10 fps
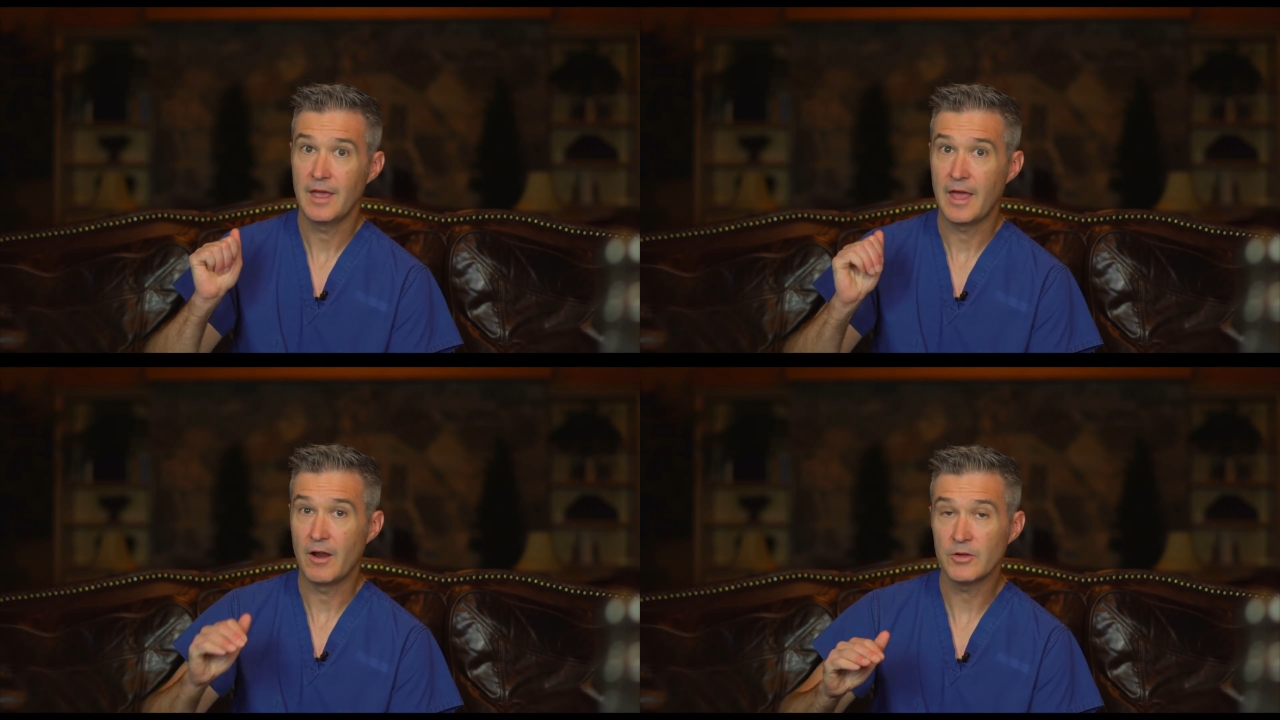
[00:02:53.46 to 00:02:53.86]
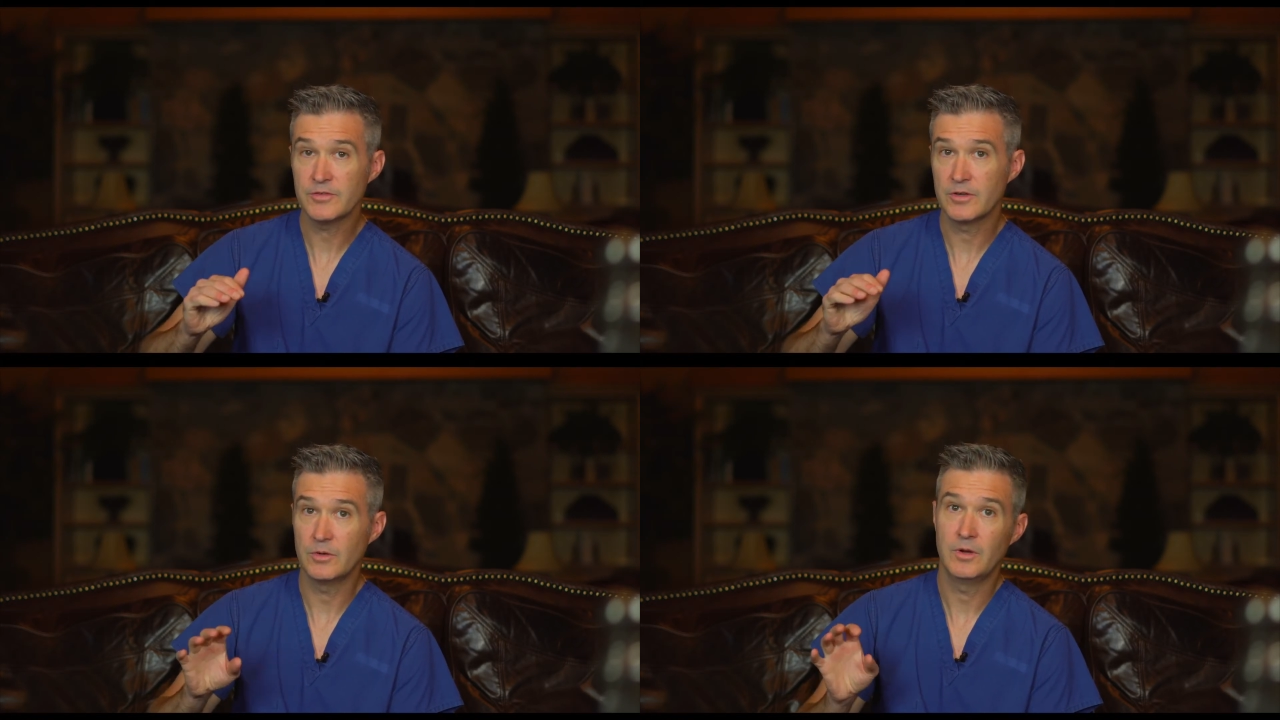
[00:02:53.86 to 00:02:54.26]
And
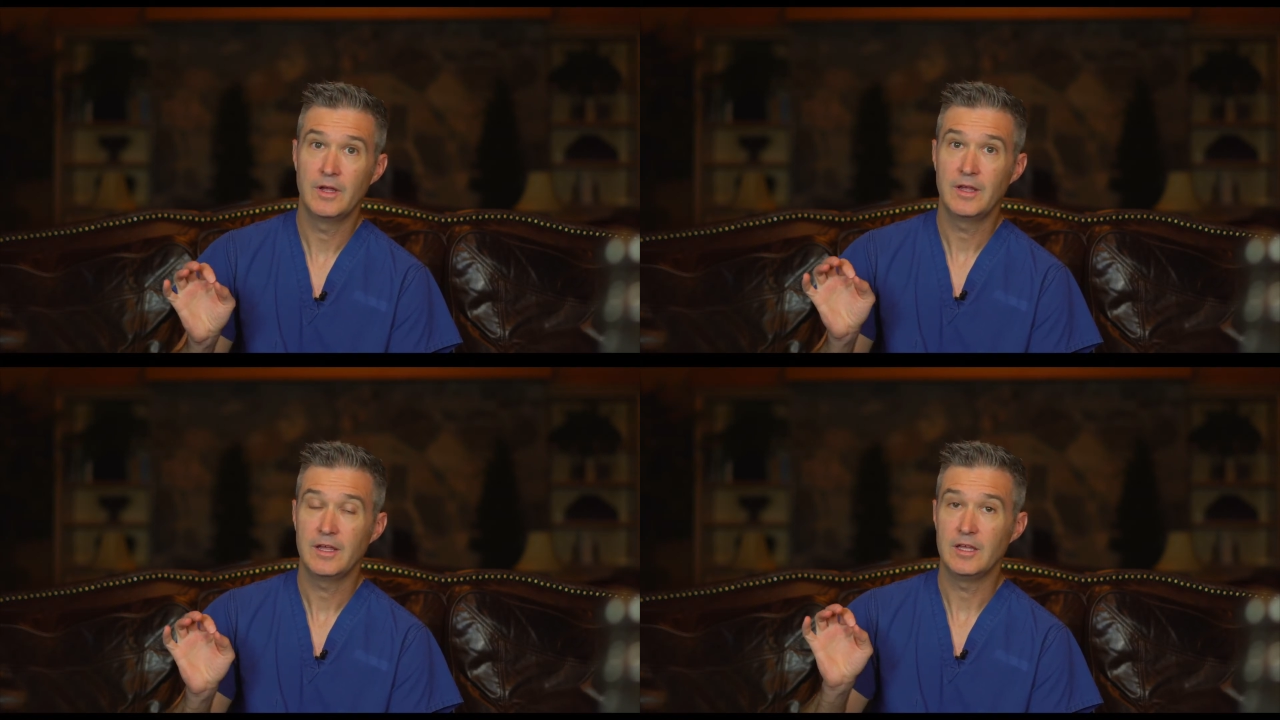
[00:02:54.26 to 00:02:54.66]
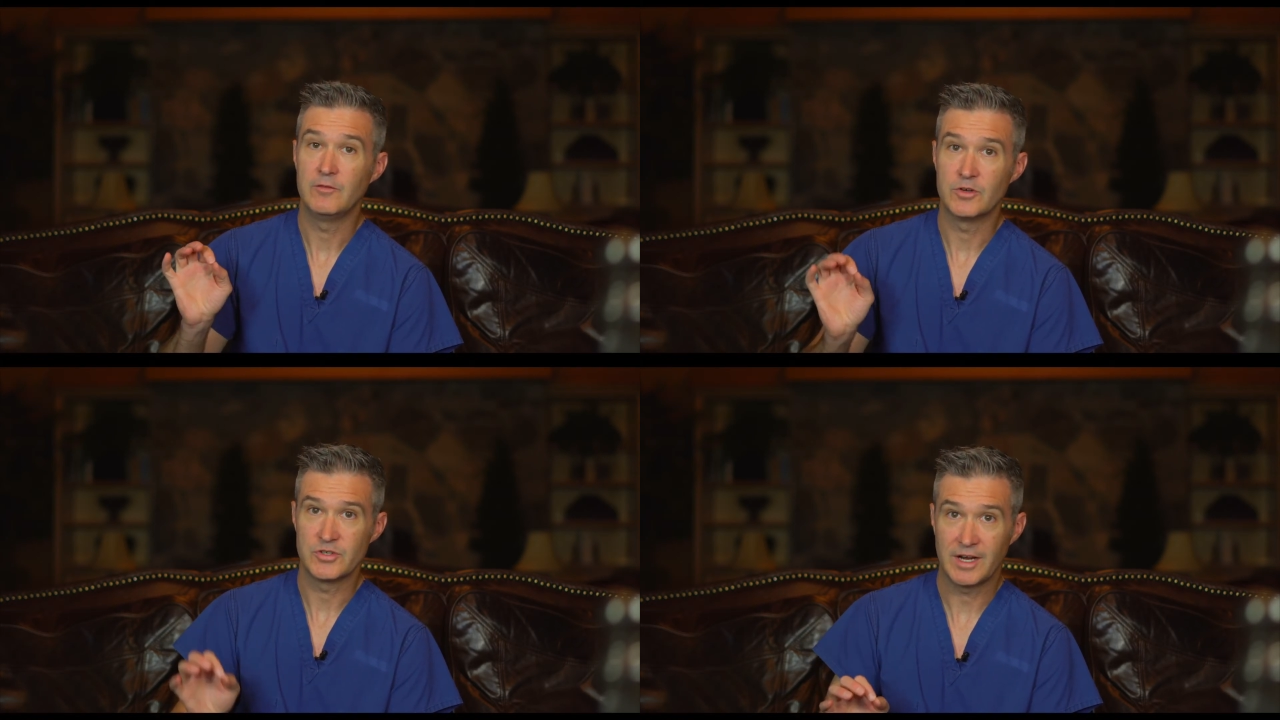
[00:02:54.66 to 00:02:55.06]
also,
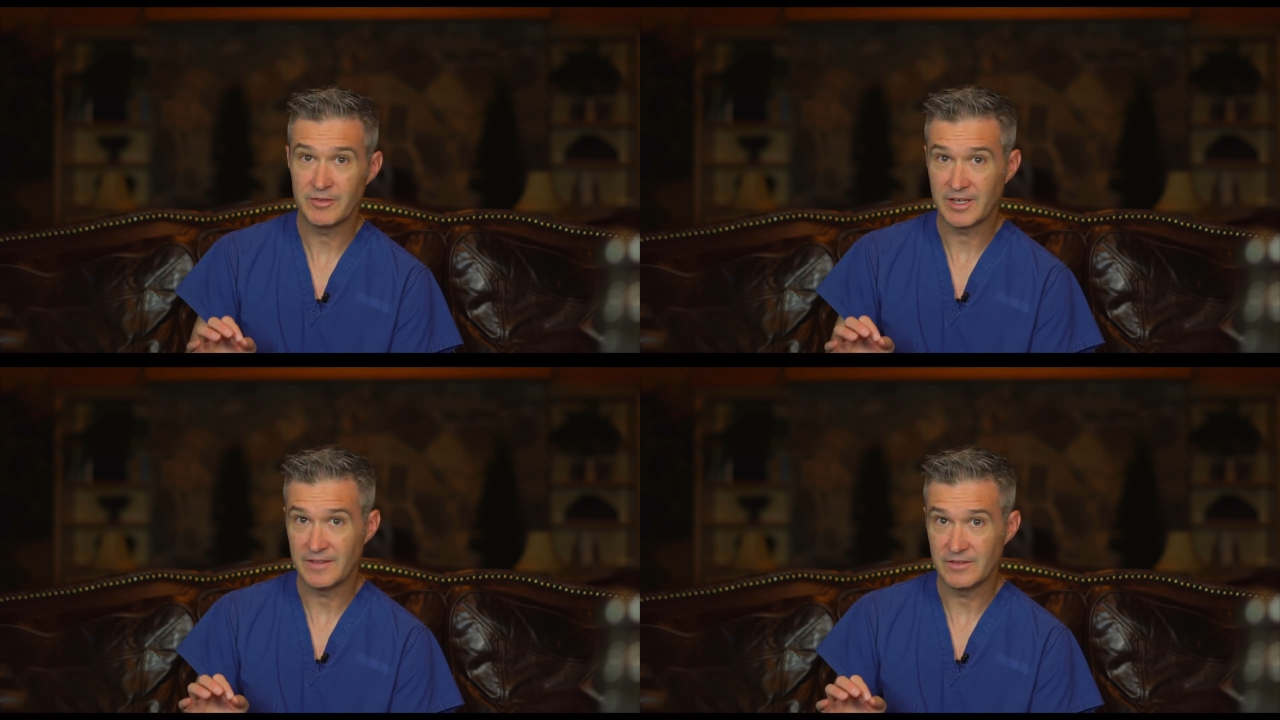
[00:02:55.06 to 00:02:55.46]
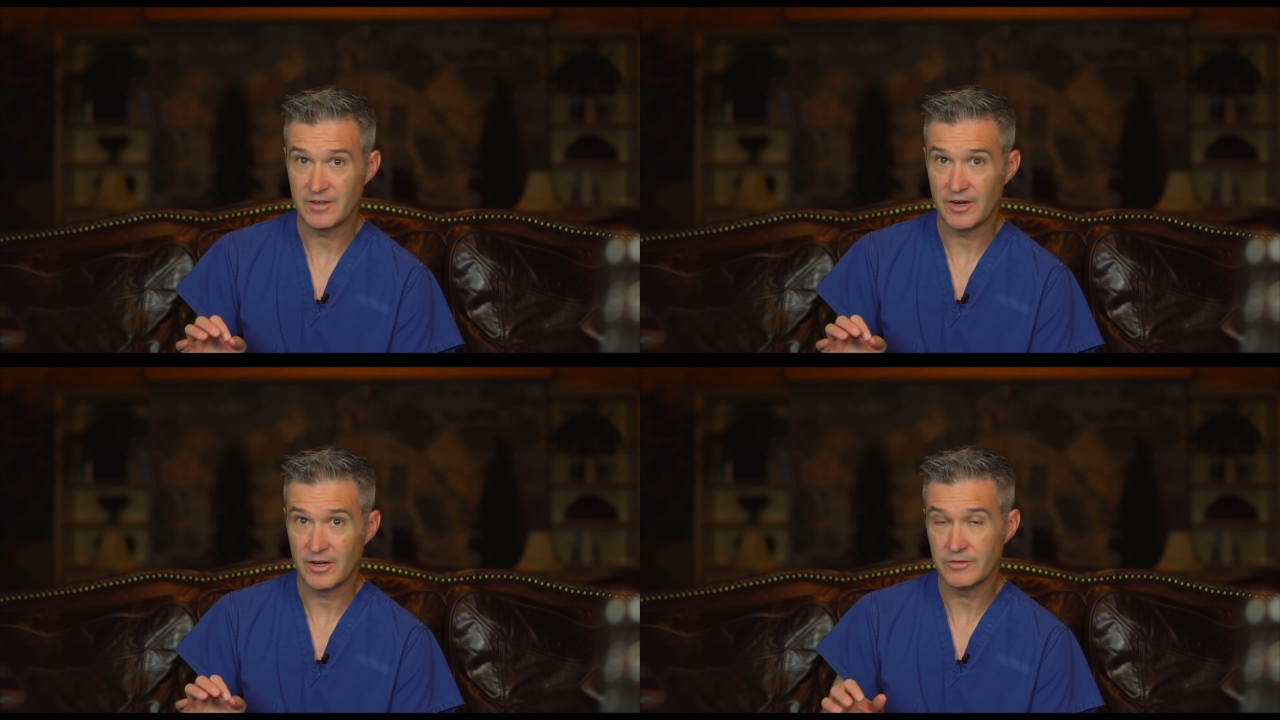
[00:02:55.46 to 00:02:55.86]
if you're traveling in these
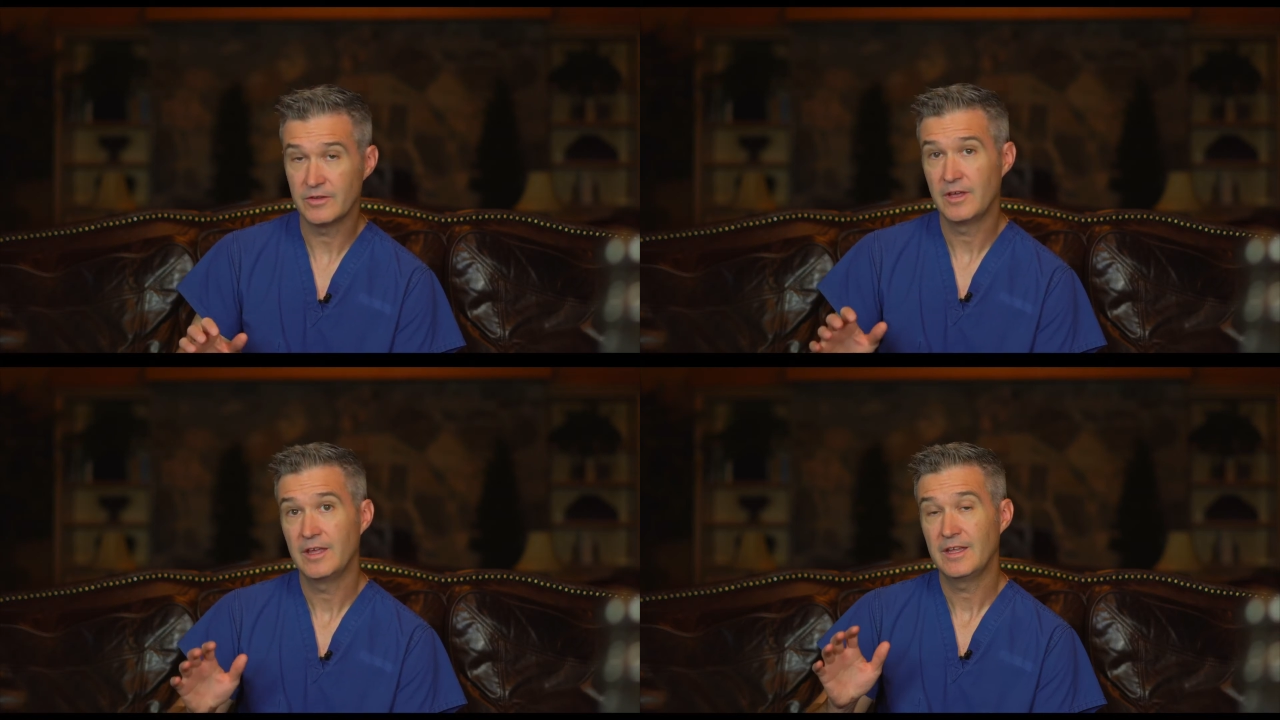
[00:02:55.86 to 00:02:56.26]
areas,